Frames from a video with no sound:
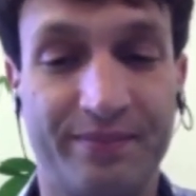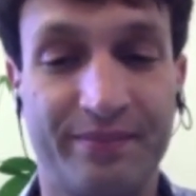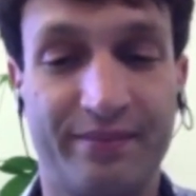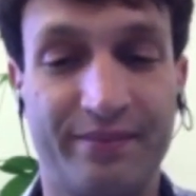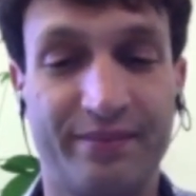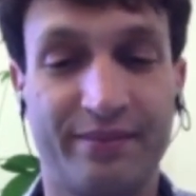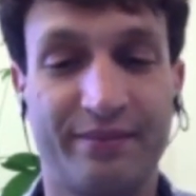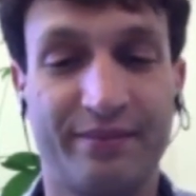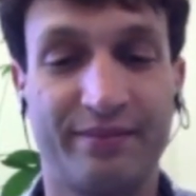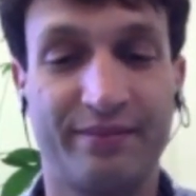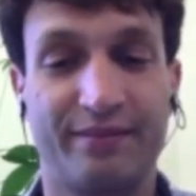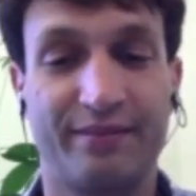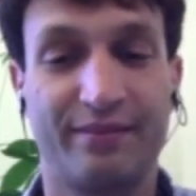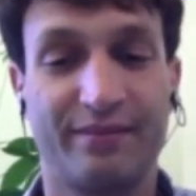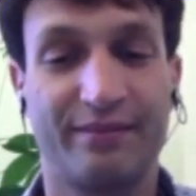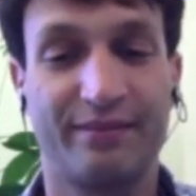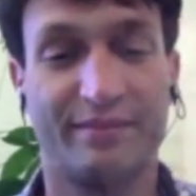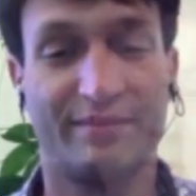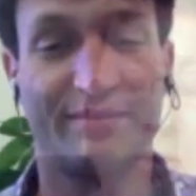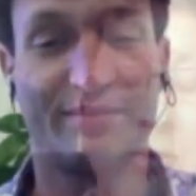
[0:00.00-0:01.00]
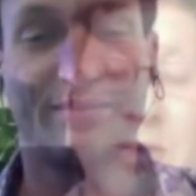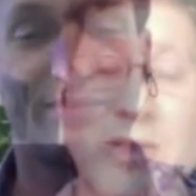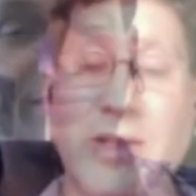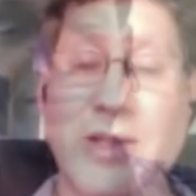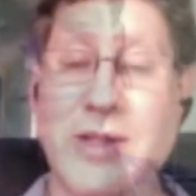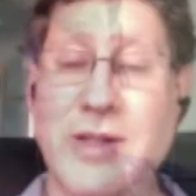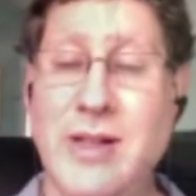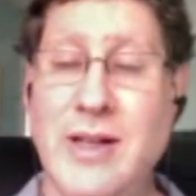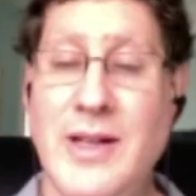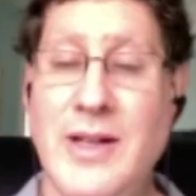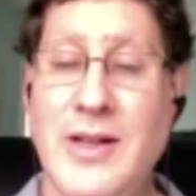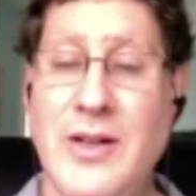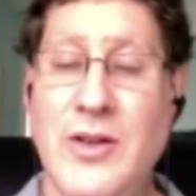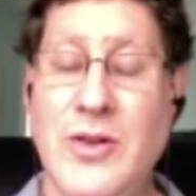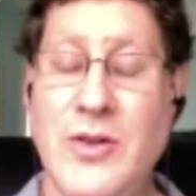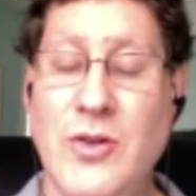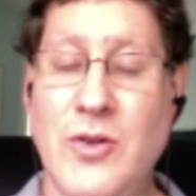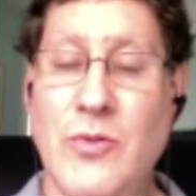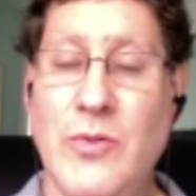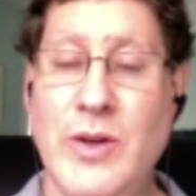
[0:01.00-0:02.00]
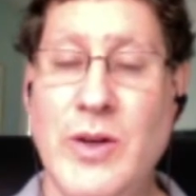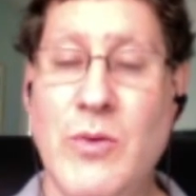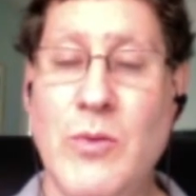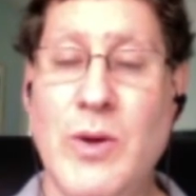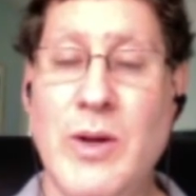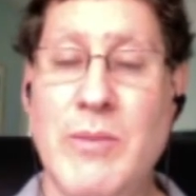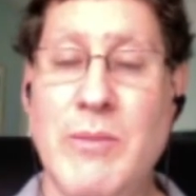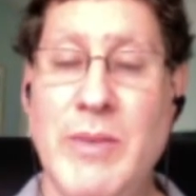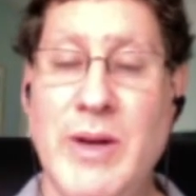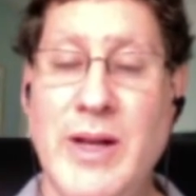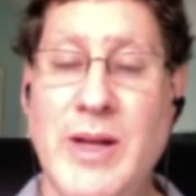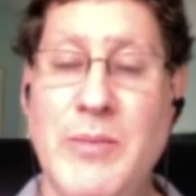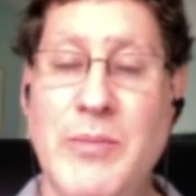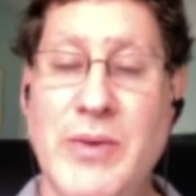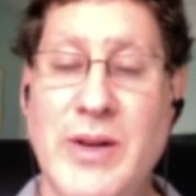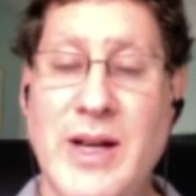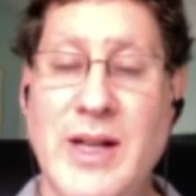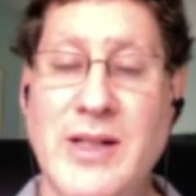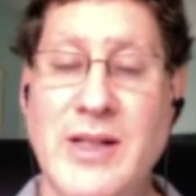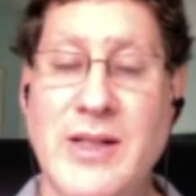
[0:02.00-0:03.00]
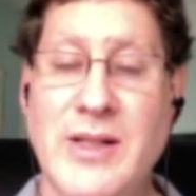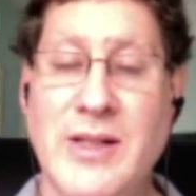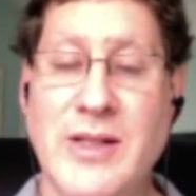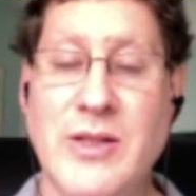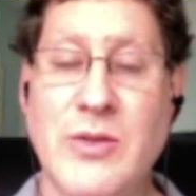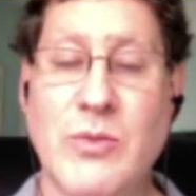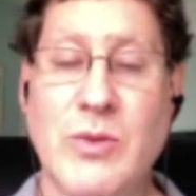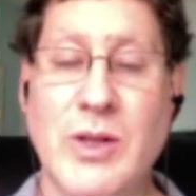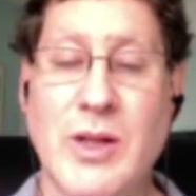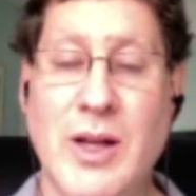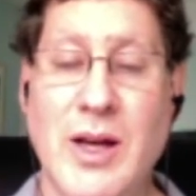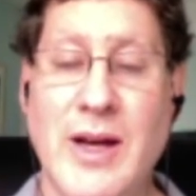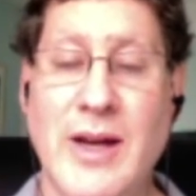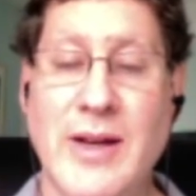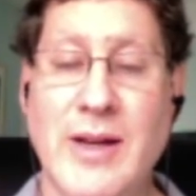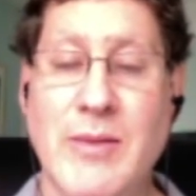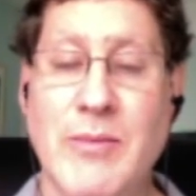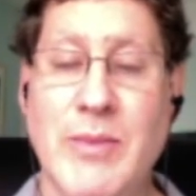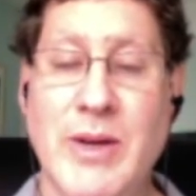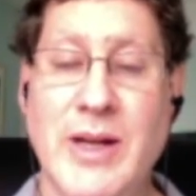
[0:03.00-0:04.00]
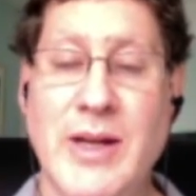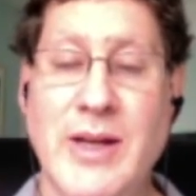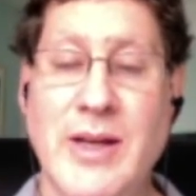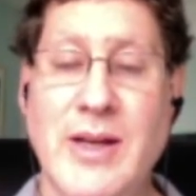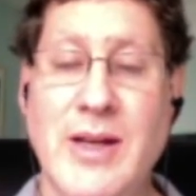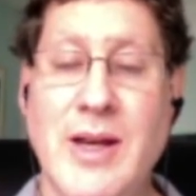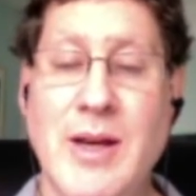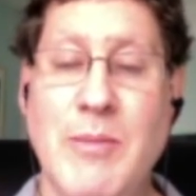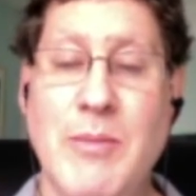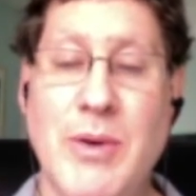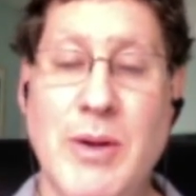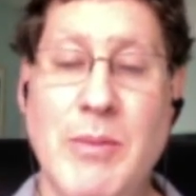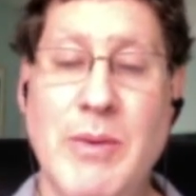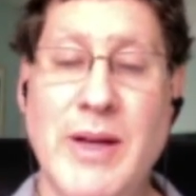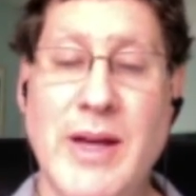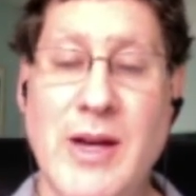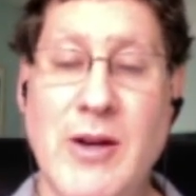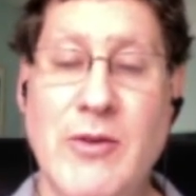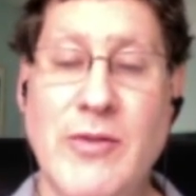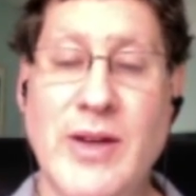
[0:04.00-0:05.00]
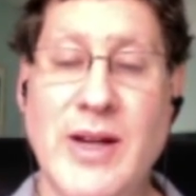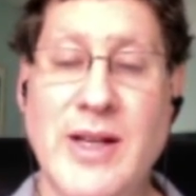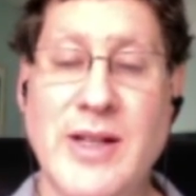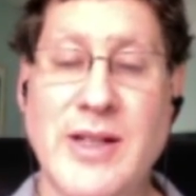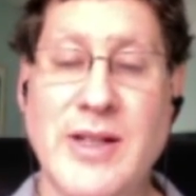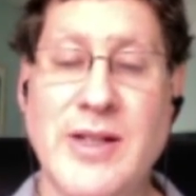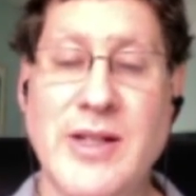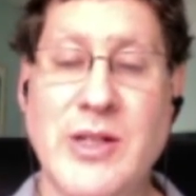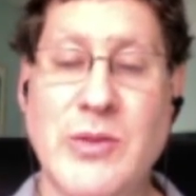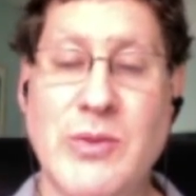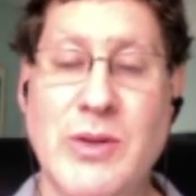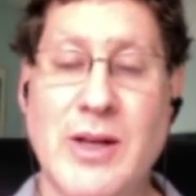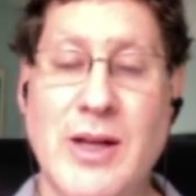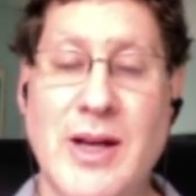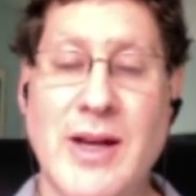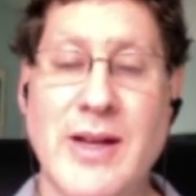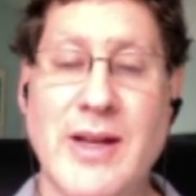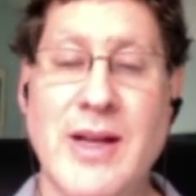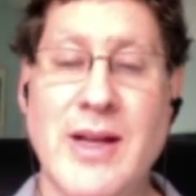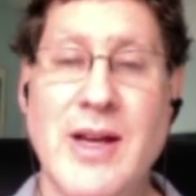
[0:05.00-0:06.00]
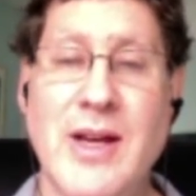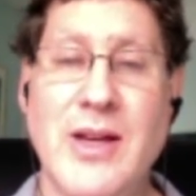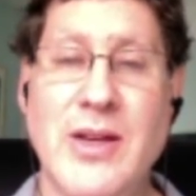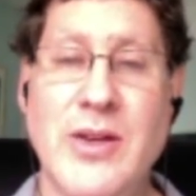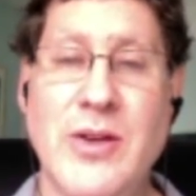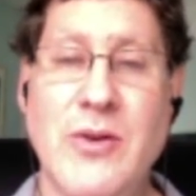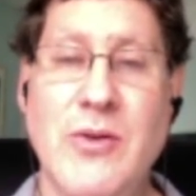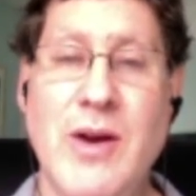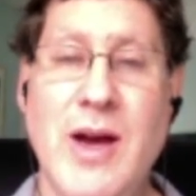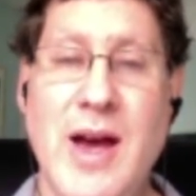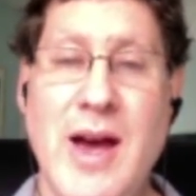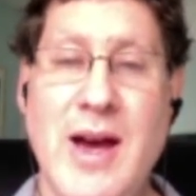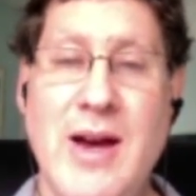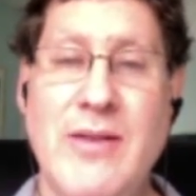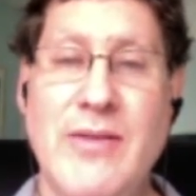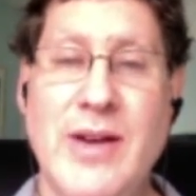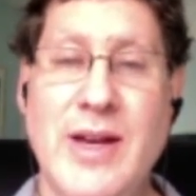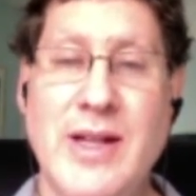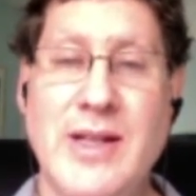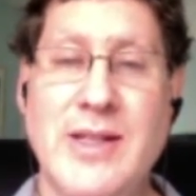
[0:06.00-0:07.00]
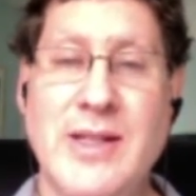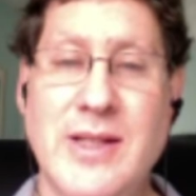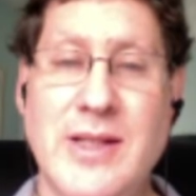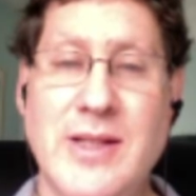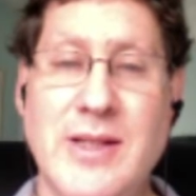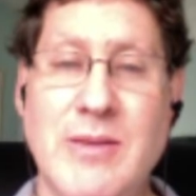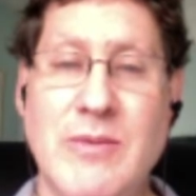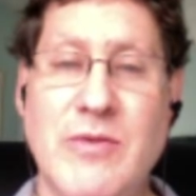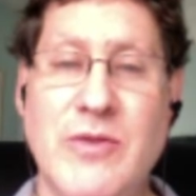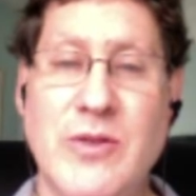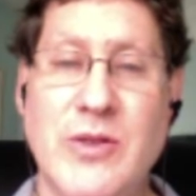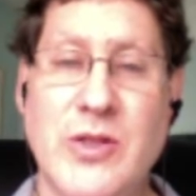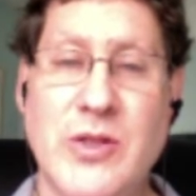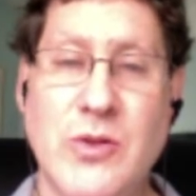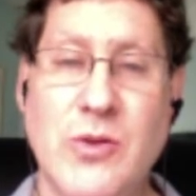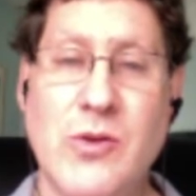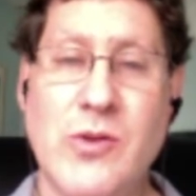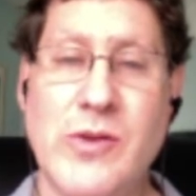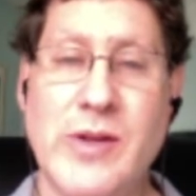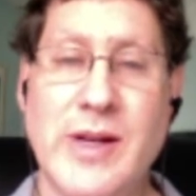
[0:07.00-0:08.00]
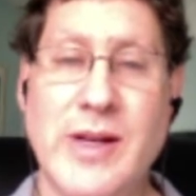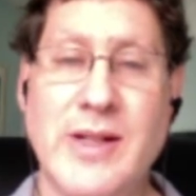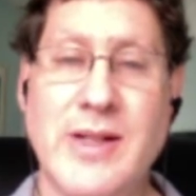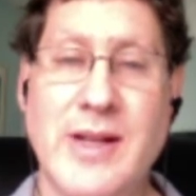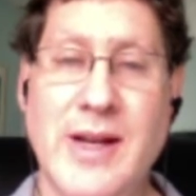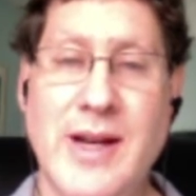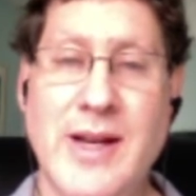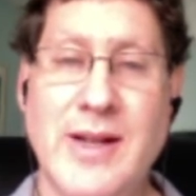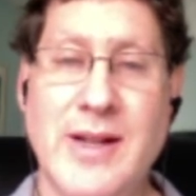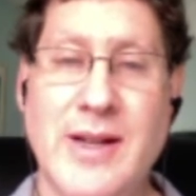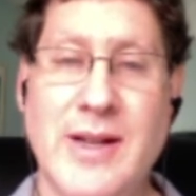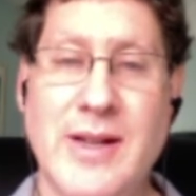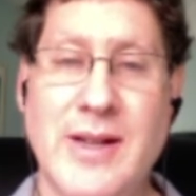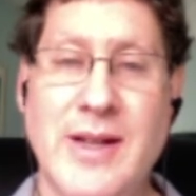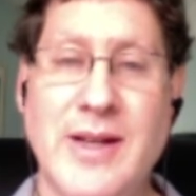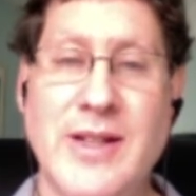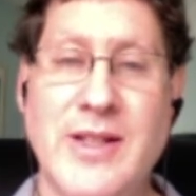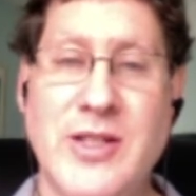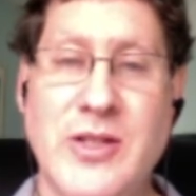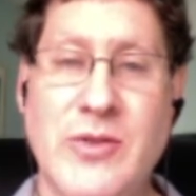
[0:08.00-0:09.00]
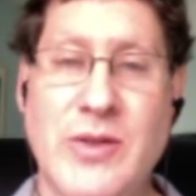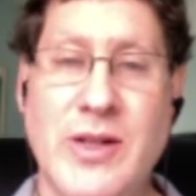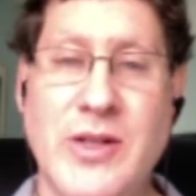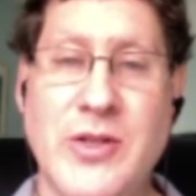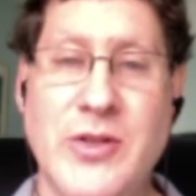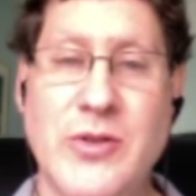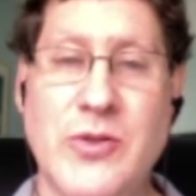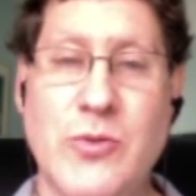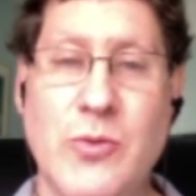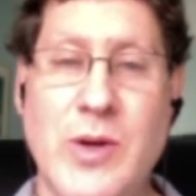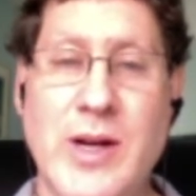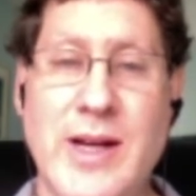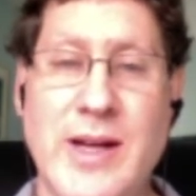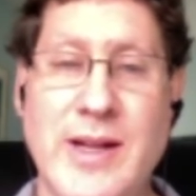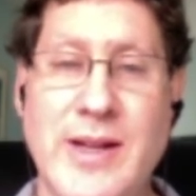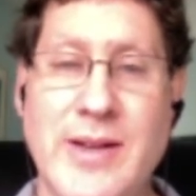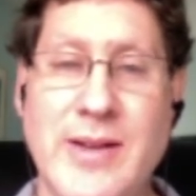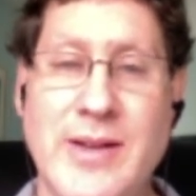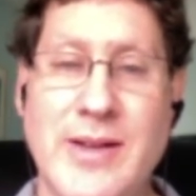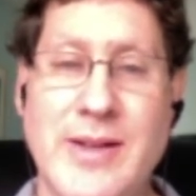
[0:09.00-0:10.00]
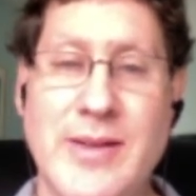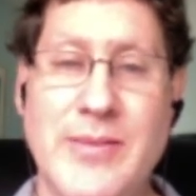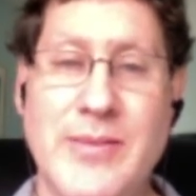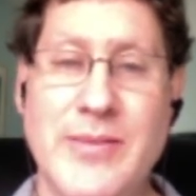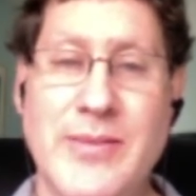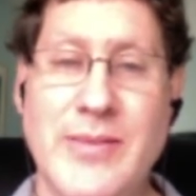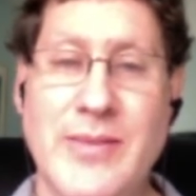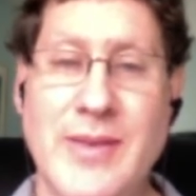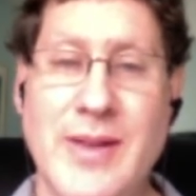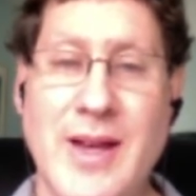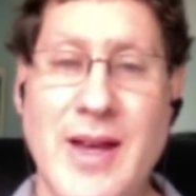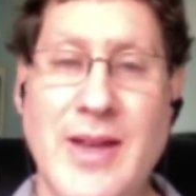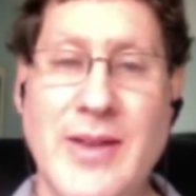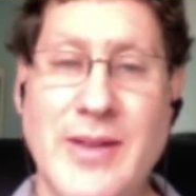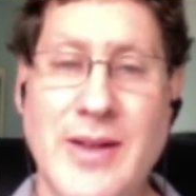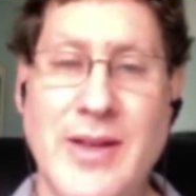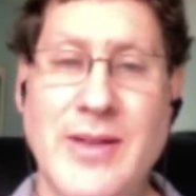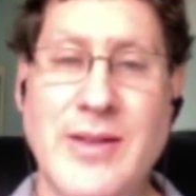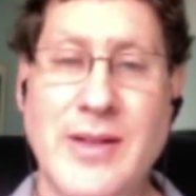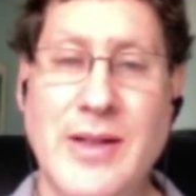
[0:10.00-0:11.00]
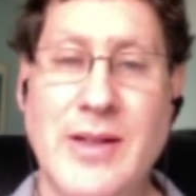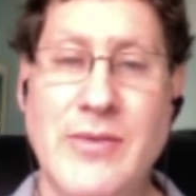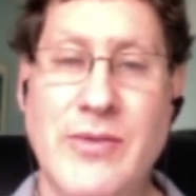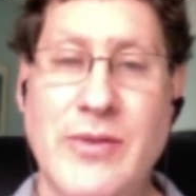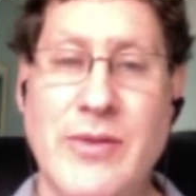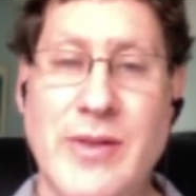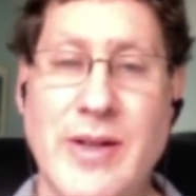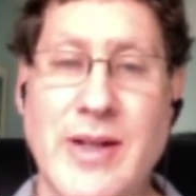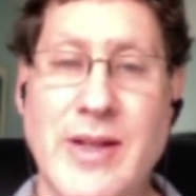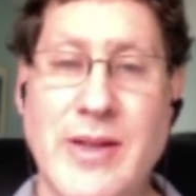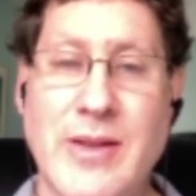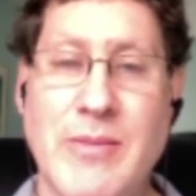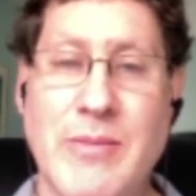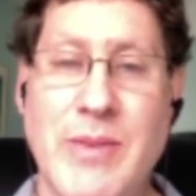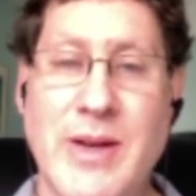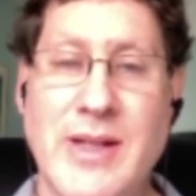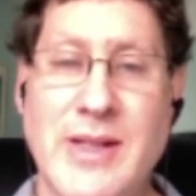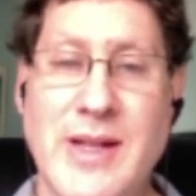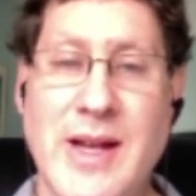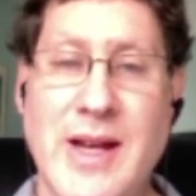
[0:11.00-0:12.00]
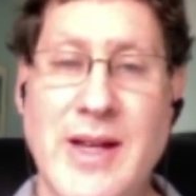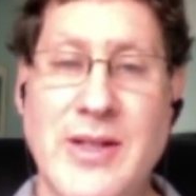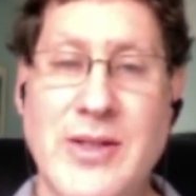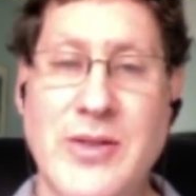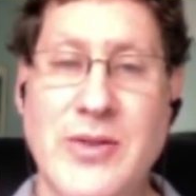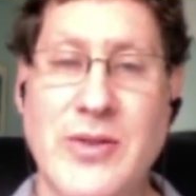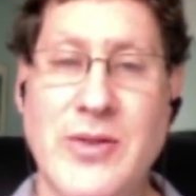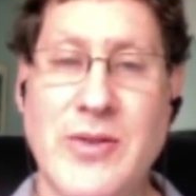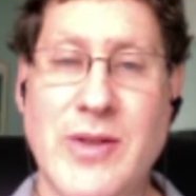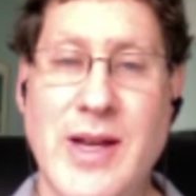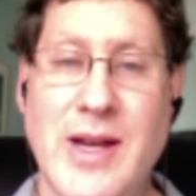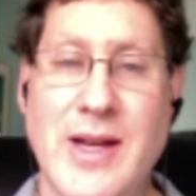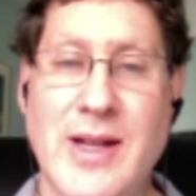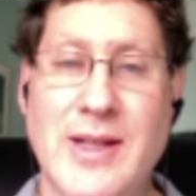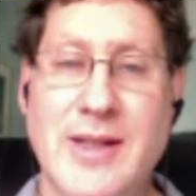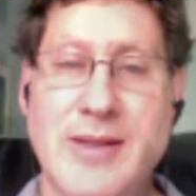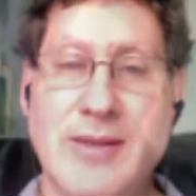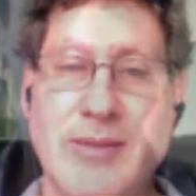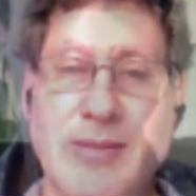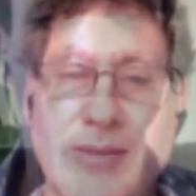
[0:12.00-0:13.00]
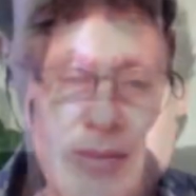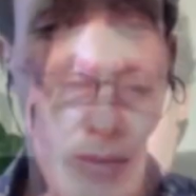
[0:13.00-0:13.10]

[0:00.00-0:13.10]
And it seems like you've succeeded in doing what many practices would like and many public health agencies would like, you have a system for storing data in a structured way and then delivering the best answer you can.